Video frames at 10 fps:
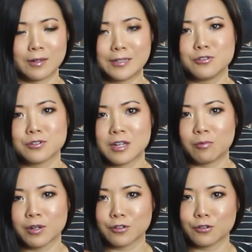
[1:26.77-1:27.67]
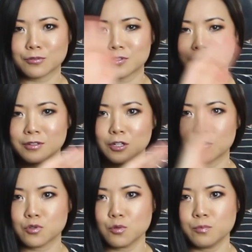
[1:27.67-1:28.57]
I used to have one of those that
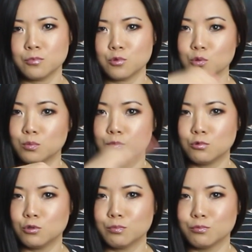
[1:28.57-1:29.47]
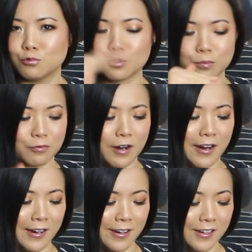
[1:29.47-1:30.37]
goes doop, doop, doop, doop,
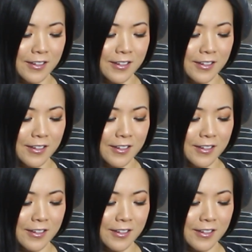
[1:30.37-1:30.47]
right?